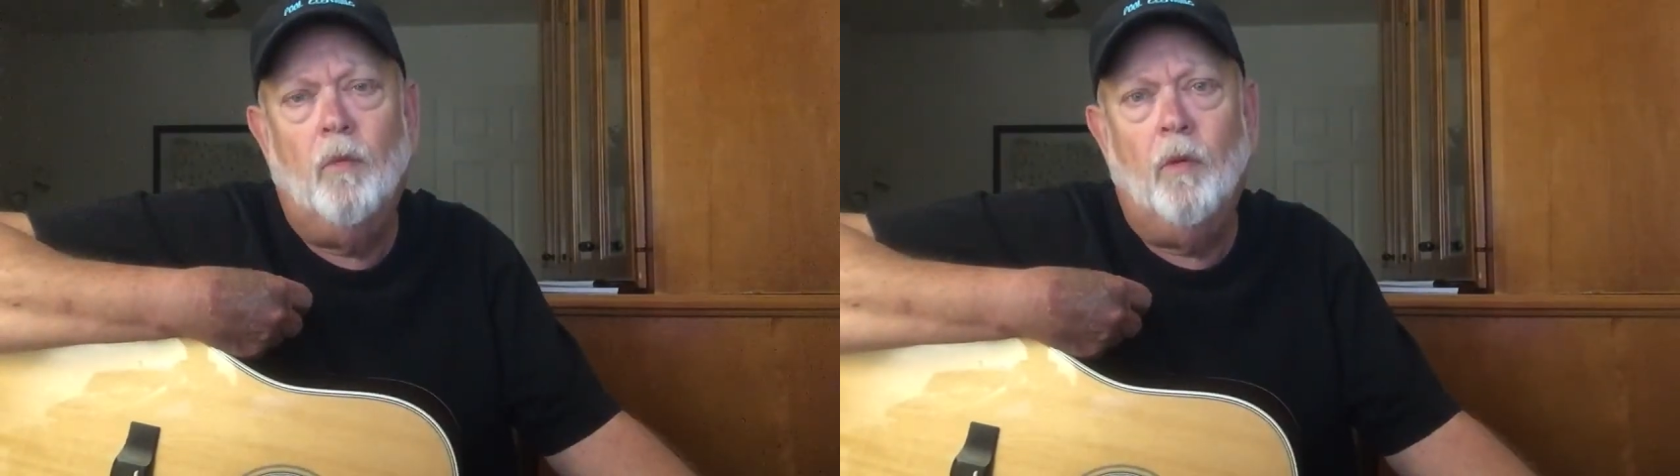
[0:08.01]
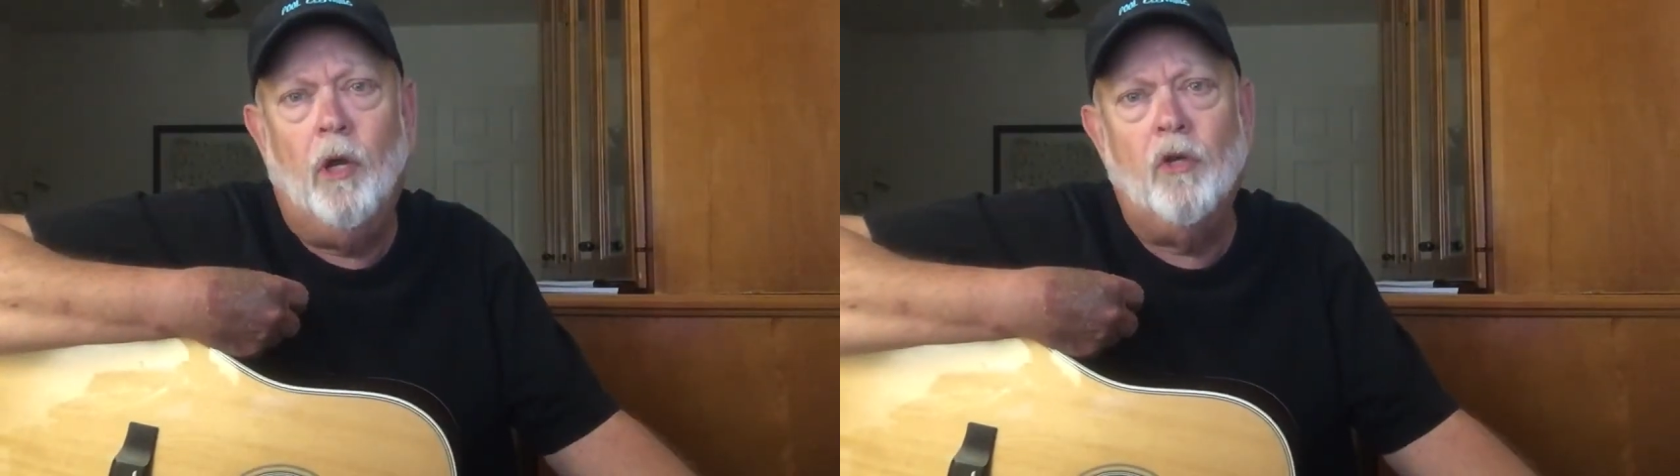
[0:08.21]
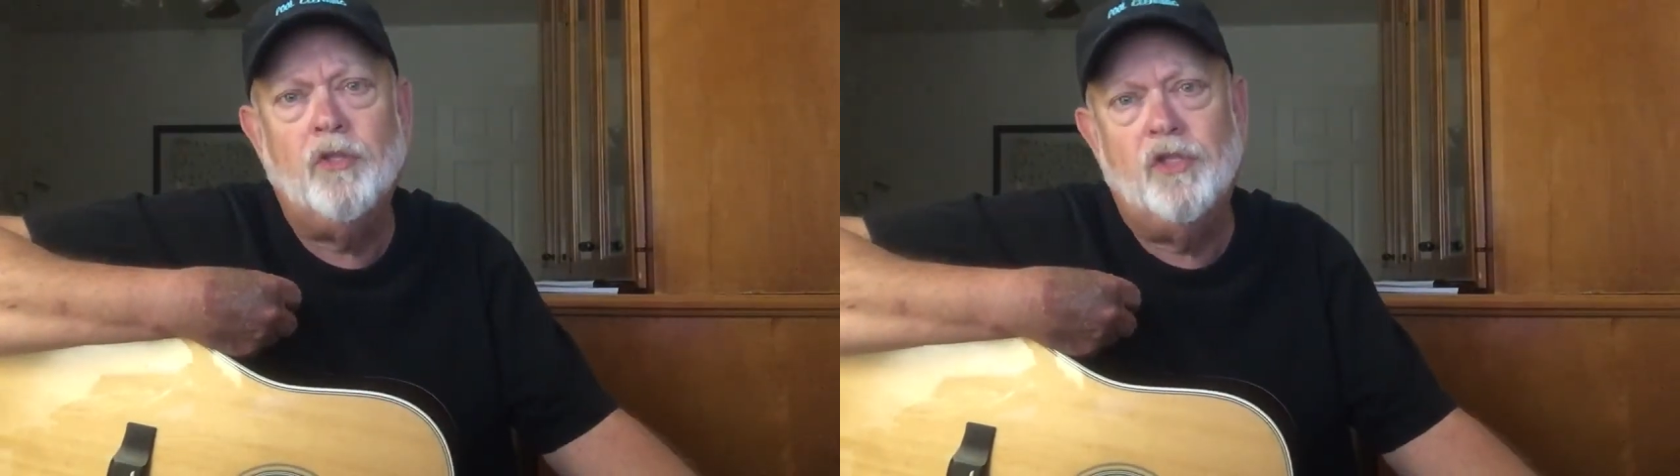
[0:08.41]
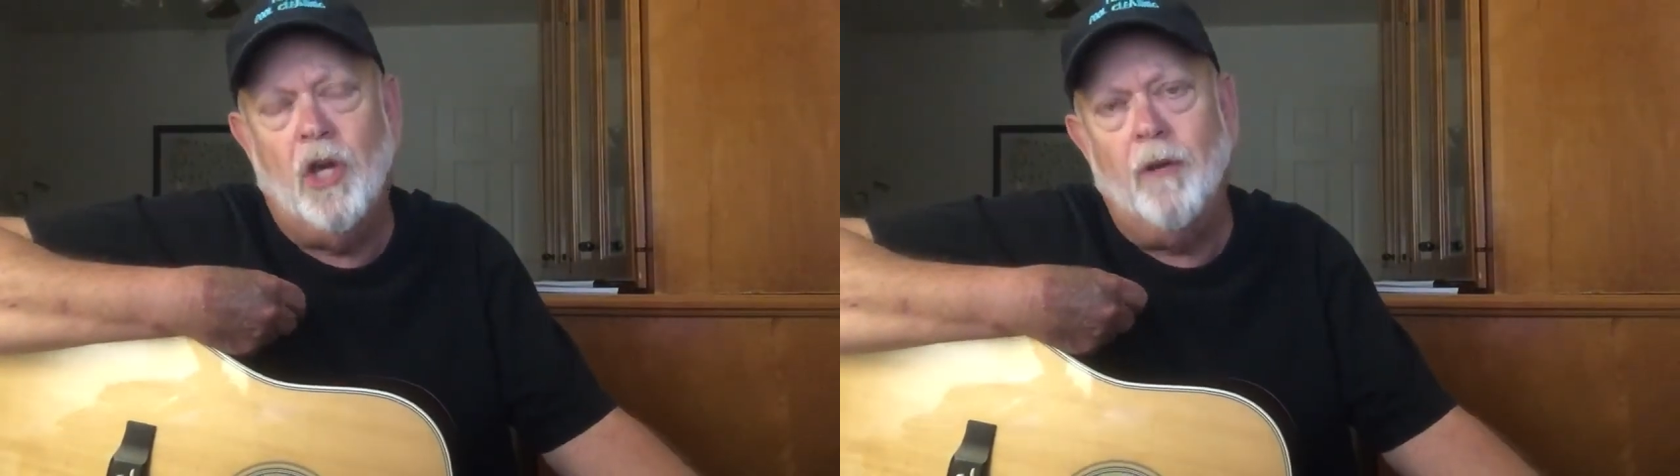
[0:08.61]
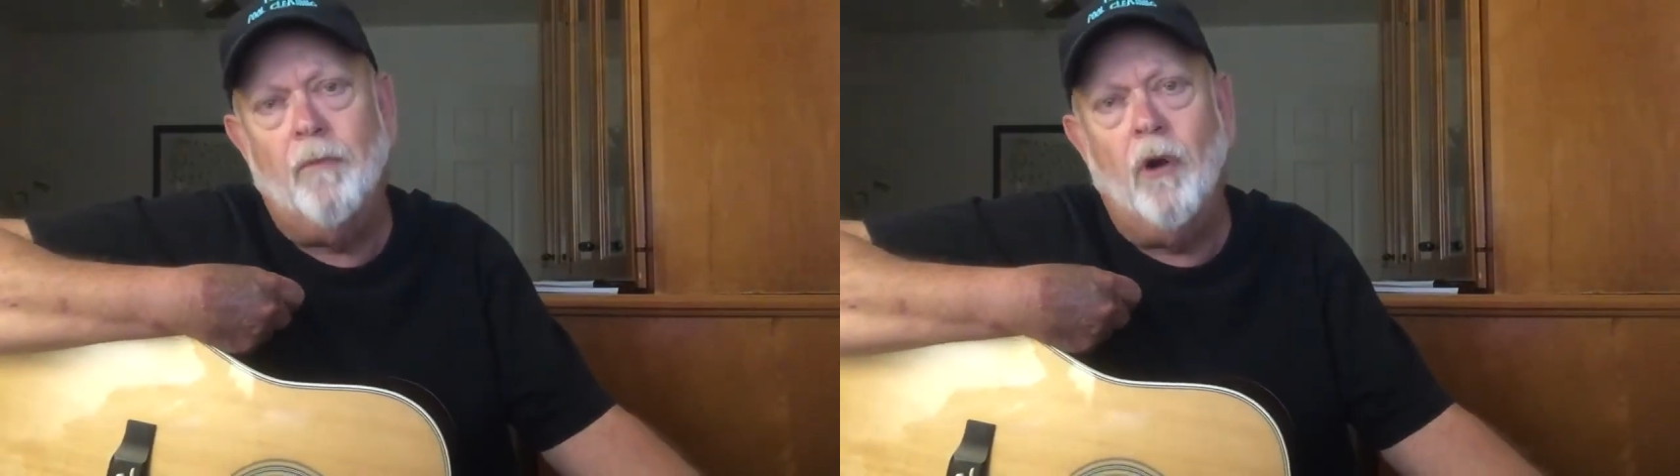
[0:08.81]
we lost
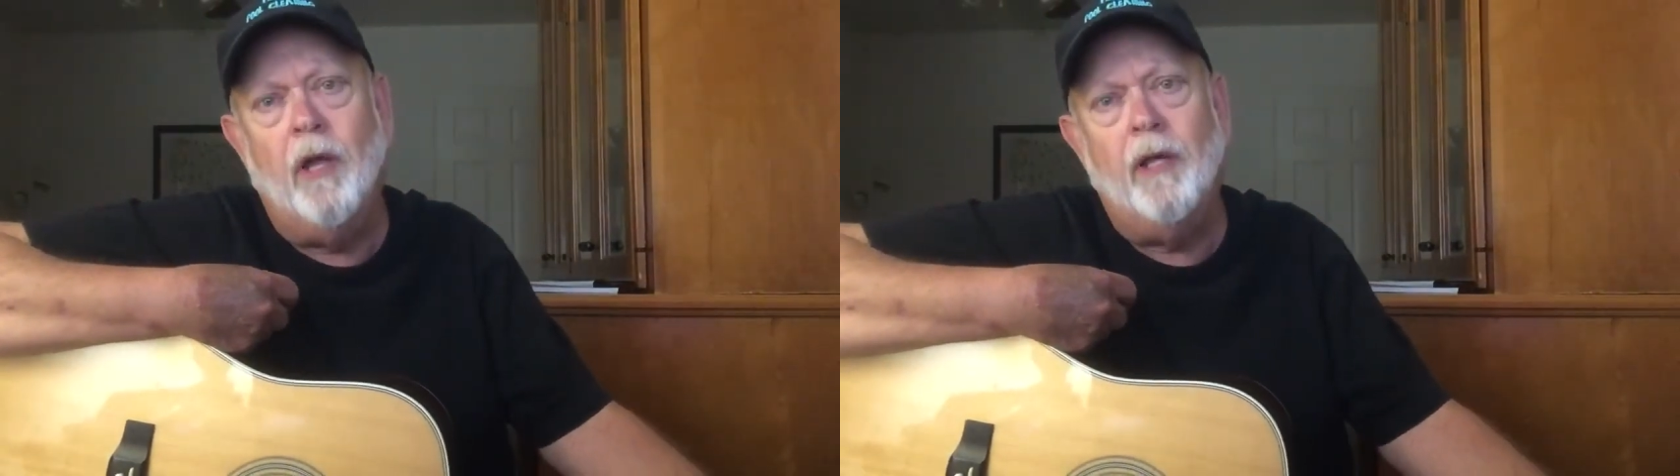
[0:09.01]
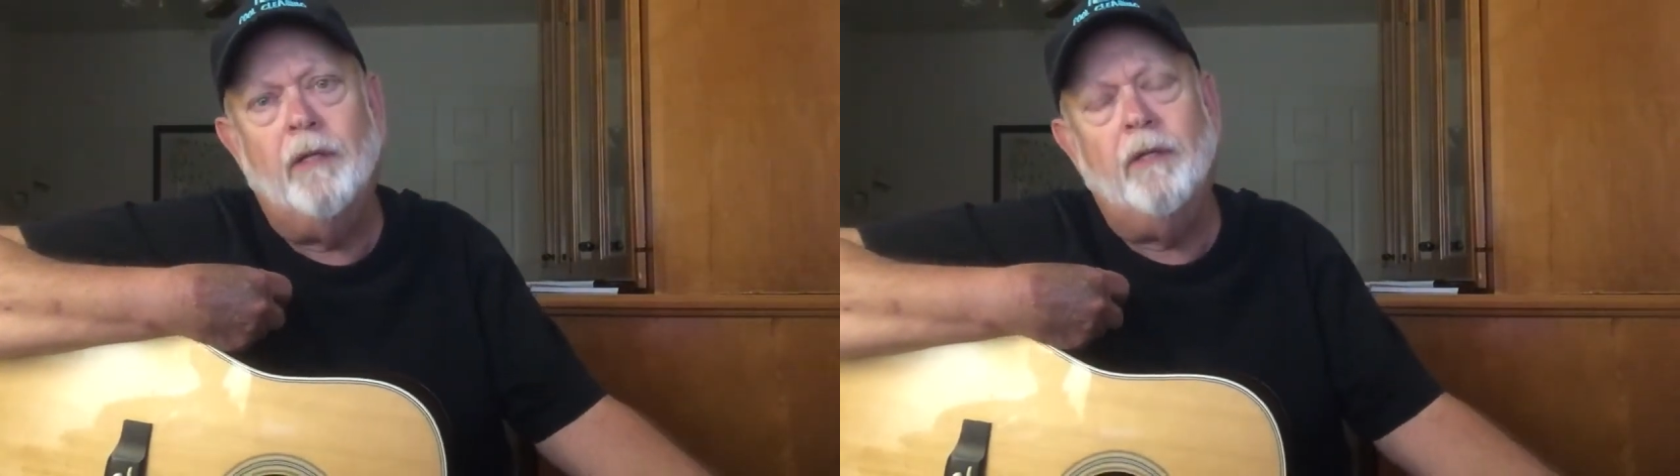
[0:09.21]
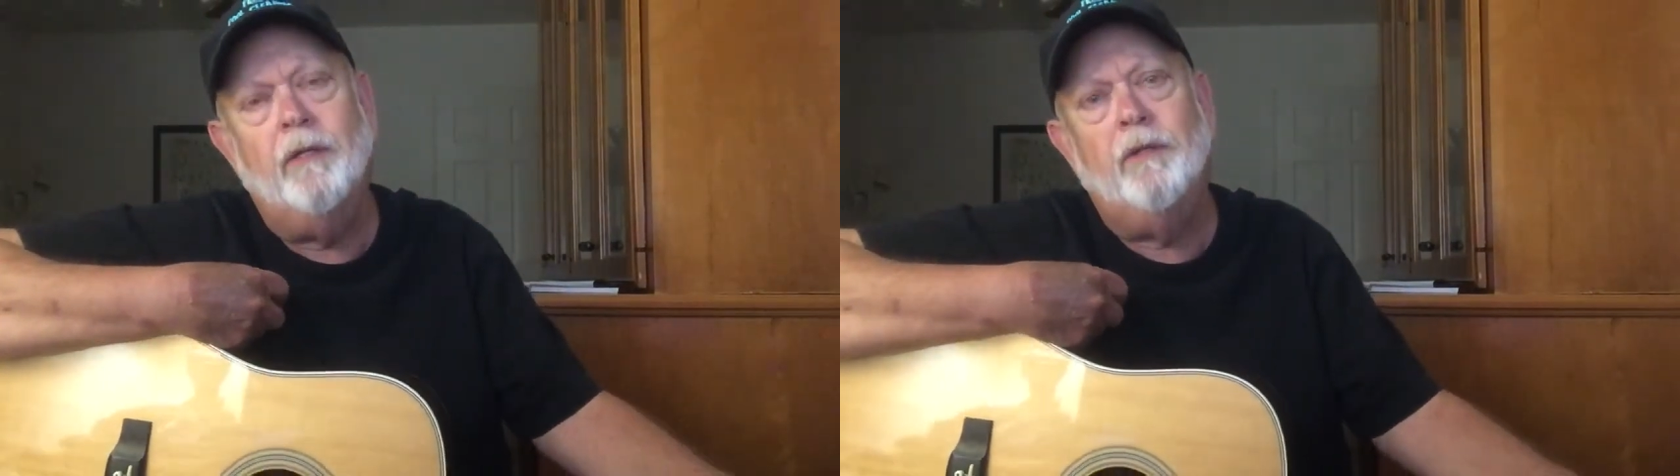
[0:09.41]
John Prine